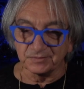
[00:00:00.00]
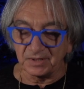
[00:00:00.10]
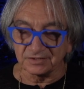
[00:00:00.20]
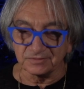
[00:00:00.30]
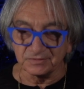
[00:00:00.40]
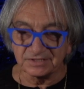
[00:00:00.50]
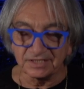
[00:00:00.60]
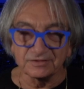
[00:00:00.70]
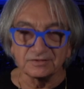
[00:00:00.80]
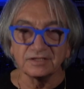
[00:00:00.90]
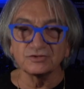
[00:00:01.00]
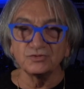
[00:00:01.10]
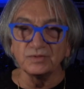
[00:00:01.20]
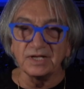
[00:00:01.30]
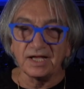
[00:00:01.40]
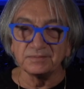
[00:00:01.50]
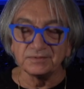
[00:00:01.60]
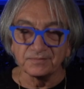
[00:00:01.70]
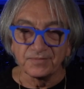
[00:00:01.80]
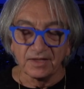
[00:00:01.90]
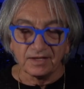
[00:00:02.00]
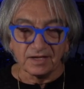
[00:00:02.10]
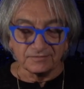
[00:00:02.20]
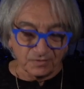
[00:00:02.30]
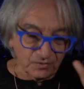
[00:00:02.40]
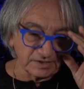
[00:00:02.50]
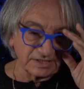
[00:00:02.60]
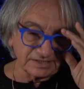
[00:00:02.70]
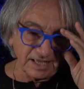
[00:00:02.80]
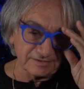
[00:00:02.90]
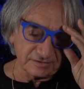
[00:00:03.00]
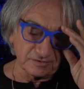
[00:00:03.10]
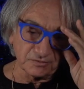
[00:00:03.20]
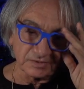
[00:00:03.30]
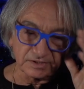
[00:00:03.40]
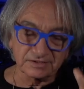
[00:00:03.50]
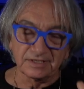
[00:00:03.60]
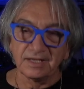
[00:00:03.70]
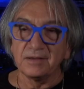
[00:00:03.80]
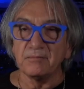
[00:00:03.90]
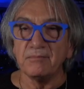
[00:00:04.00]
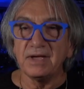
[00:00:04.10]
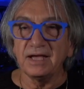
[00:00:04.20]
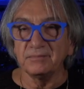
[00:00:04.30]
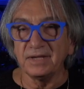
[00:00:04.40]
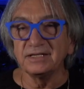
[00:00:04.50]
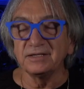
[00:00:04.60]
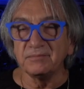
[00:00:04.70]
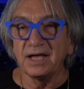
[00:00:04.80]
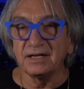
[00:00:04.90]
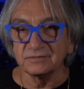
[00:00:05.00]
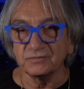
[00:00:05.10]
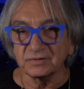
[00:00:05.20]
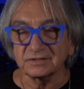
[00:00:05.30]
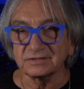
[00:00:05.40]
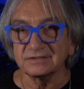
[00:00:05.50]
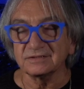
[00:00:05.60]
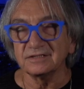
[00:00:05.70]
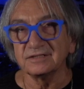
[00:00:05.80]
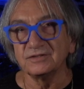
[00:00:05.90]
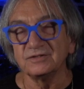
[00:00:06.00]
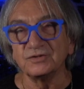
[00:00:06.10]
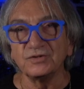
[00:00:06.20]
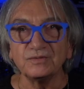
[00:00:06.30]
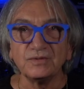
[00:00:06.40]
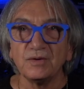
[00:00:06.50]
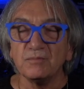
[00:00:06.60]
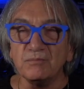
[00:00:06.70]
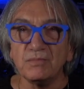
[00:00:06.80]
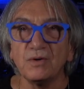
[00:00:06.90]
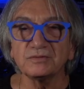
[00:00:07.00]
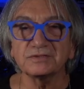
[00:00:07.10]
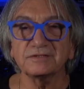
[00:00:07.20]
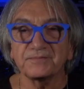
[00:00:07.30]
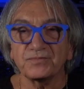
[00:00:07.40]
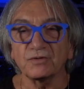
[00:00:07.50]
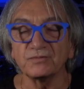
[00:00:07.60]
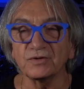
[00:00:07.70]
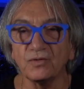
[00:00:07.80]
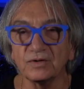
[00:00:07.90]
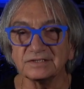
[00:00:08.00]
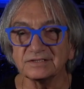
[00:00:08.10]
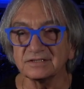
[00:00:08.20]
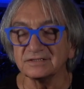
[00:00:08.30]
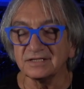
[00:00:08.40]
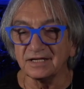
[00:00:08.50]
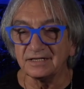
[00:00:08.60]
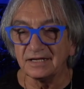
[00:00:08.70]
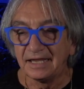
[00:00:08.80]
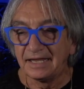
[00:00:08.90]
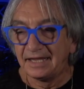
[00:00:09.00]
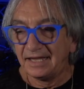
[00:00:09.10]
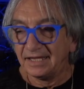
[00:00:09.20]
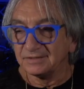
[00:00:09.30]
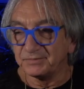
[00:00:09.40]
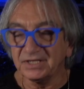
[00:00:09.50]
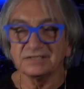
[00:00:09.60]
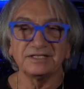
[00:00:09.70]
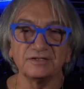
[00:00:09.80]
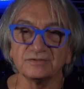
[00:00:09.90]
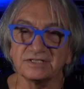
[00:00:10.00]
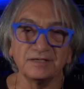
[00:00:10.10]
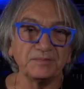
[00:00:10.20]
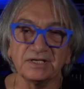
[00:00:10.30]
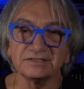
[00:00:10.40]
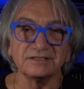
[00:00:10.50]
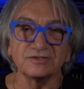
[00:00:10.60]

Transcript: special. We said, you know, let's do an album of only classical works, ma- mainly mallet works. That you know, you most recordings that are done because they don't sell because it's